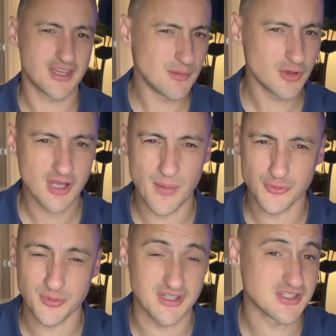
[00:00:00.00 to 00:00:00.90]
gimbal
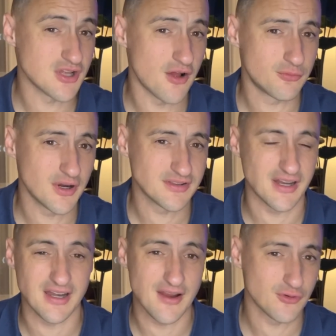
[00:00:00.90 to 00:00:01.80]
comes with this software
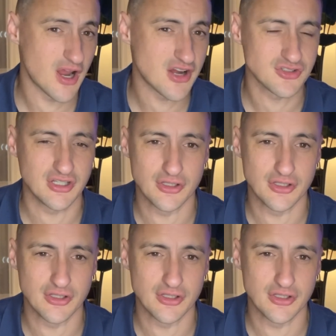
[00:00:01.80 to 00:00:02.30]
that I never actually